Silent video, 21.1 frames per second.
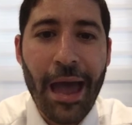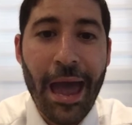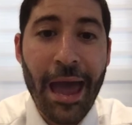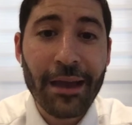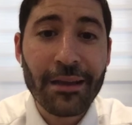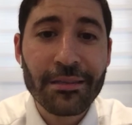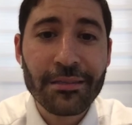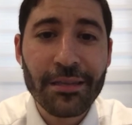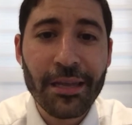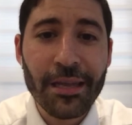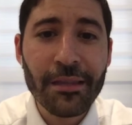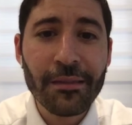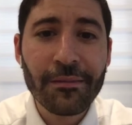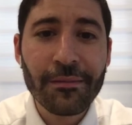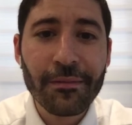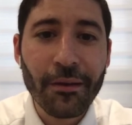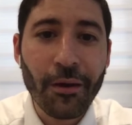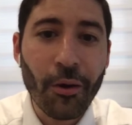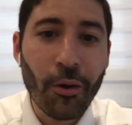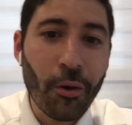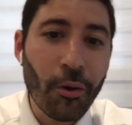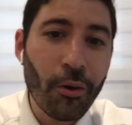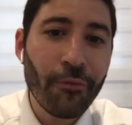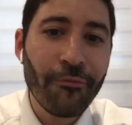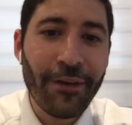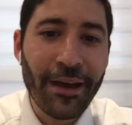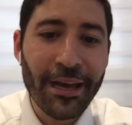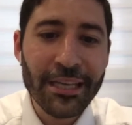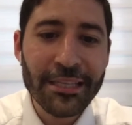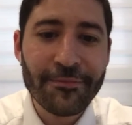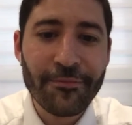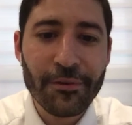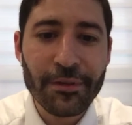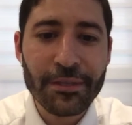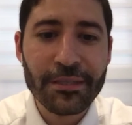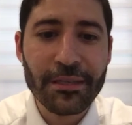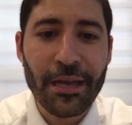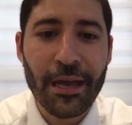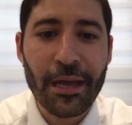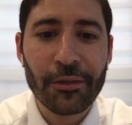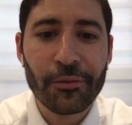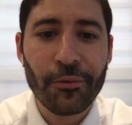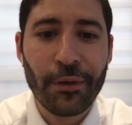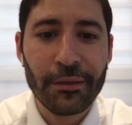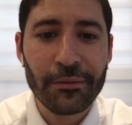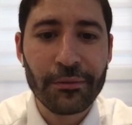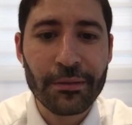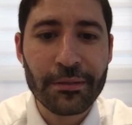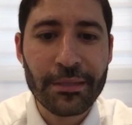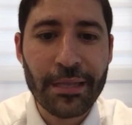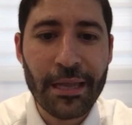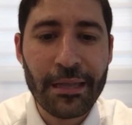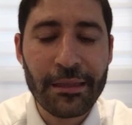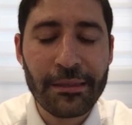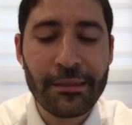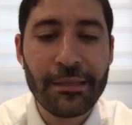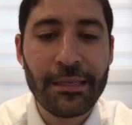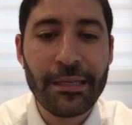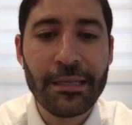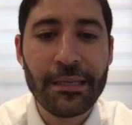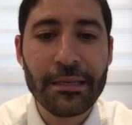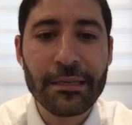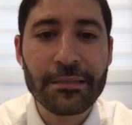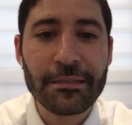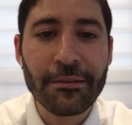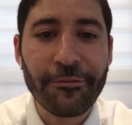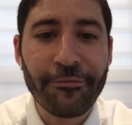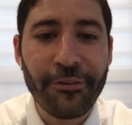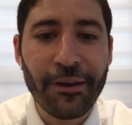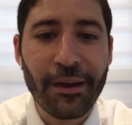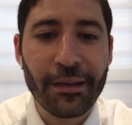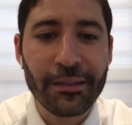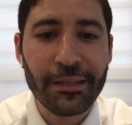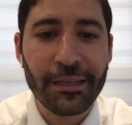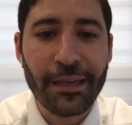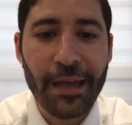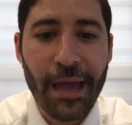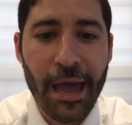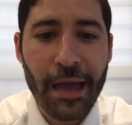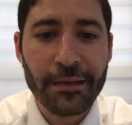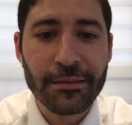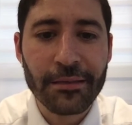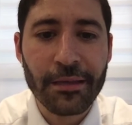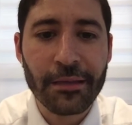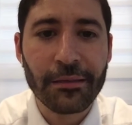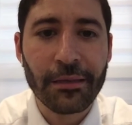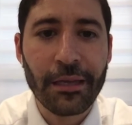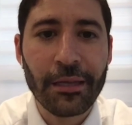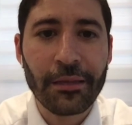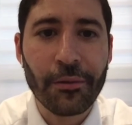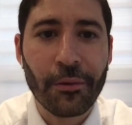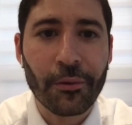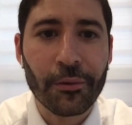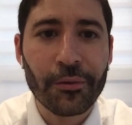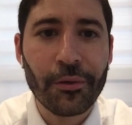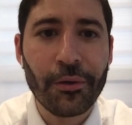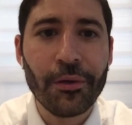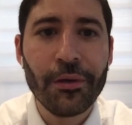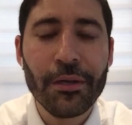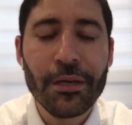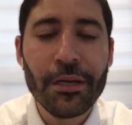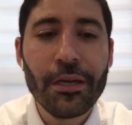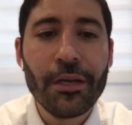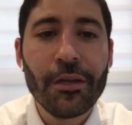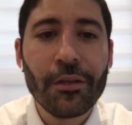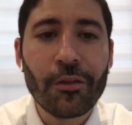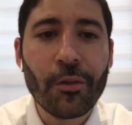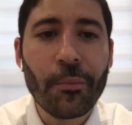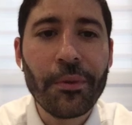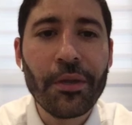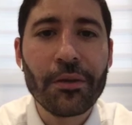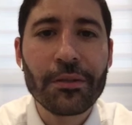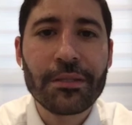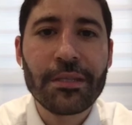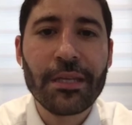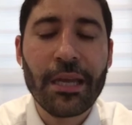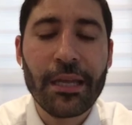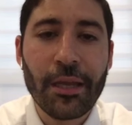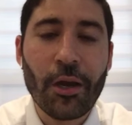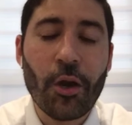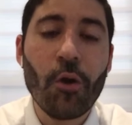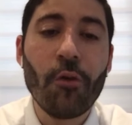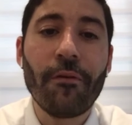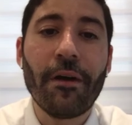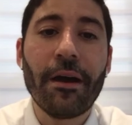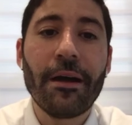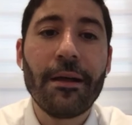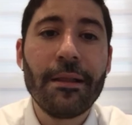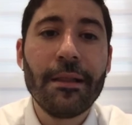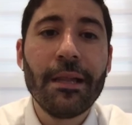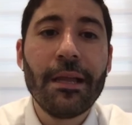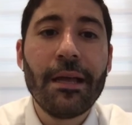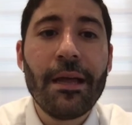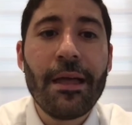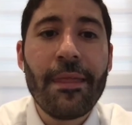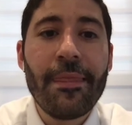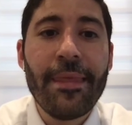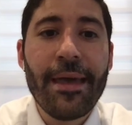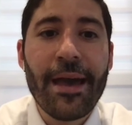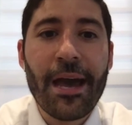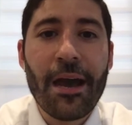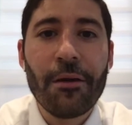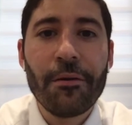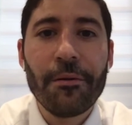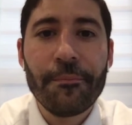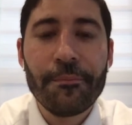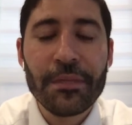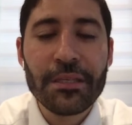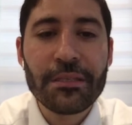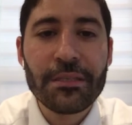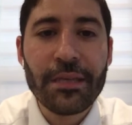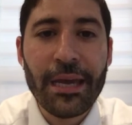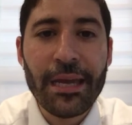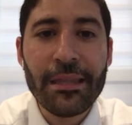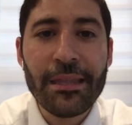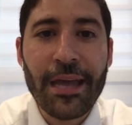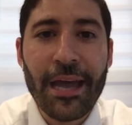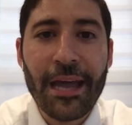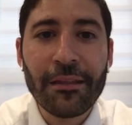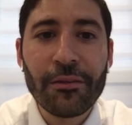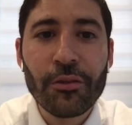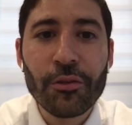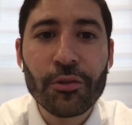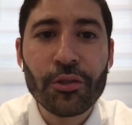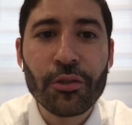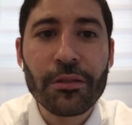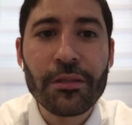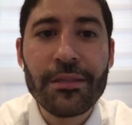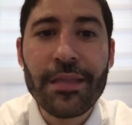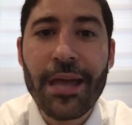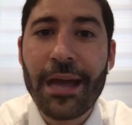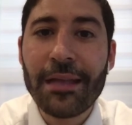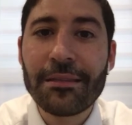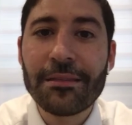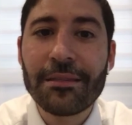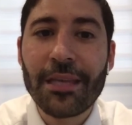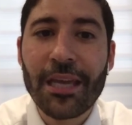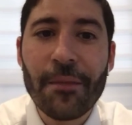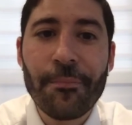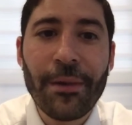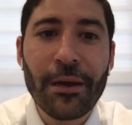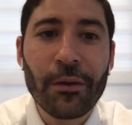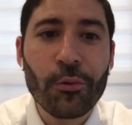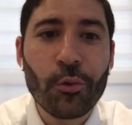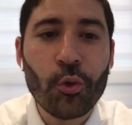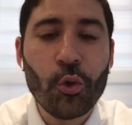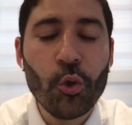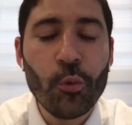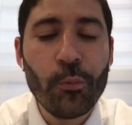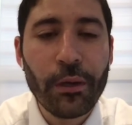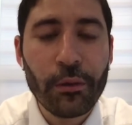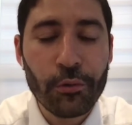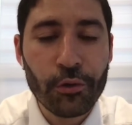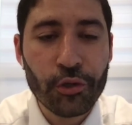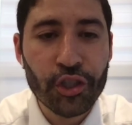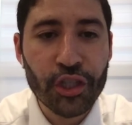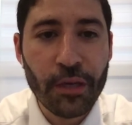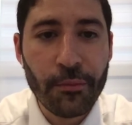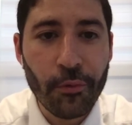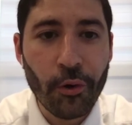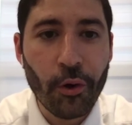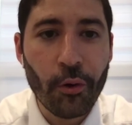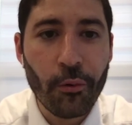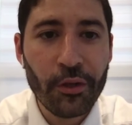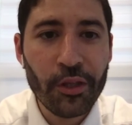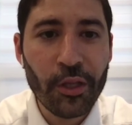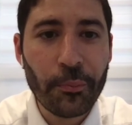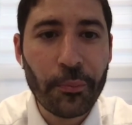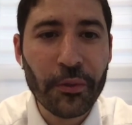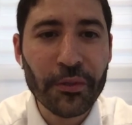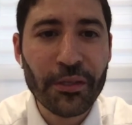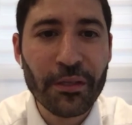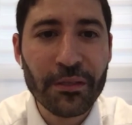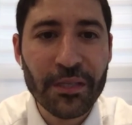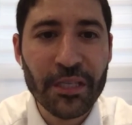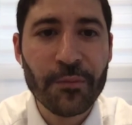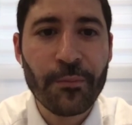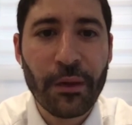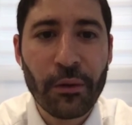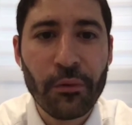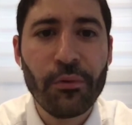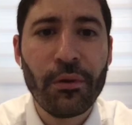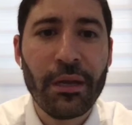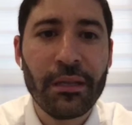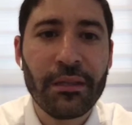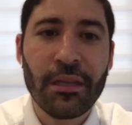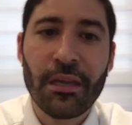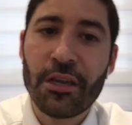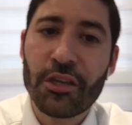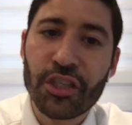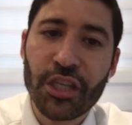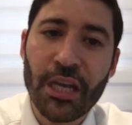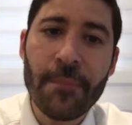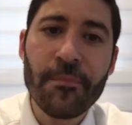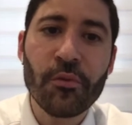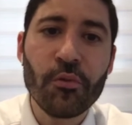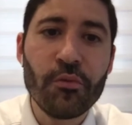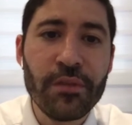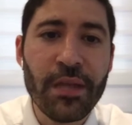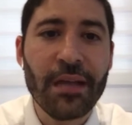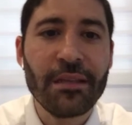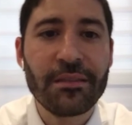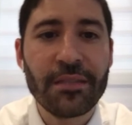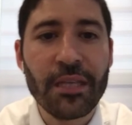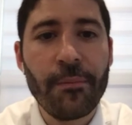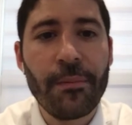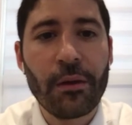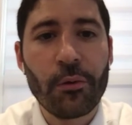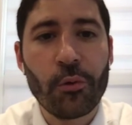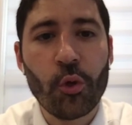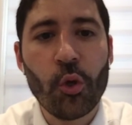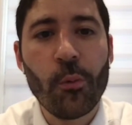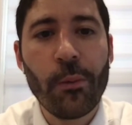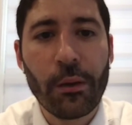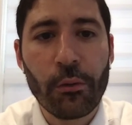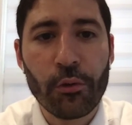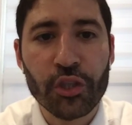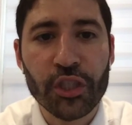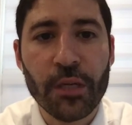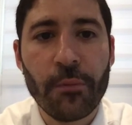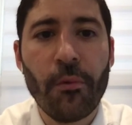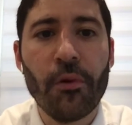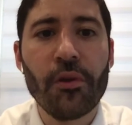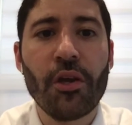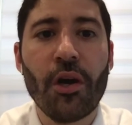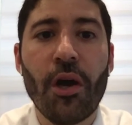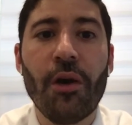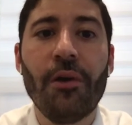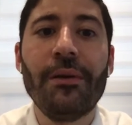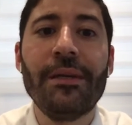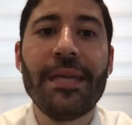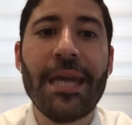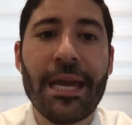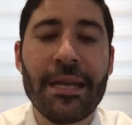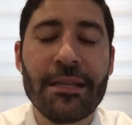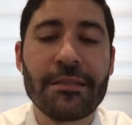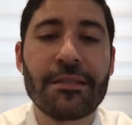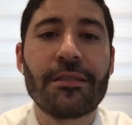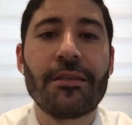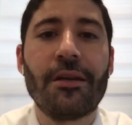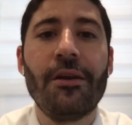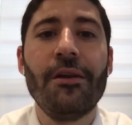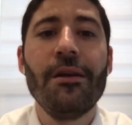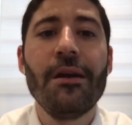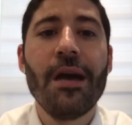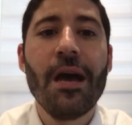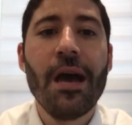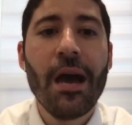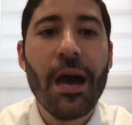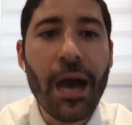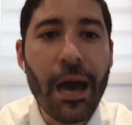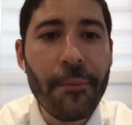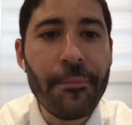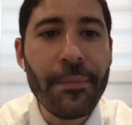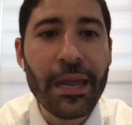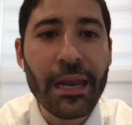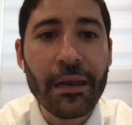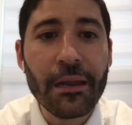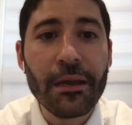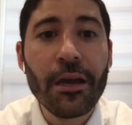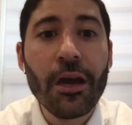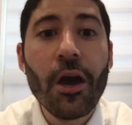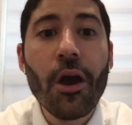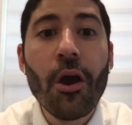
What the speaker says: accent or vice versa to understand the Sephardic accent in order to be Yotzei Yedehovah. Now, beside that, you should not say Baruch Hu, Baruch Shemo. When the person says Baruch Atah Hashem, do not say Baruch Hu, Baruch Shemo. You only answer Amen.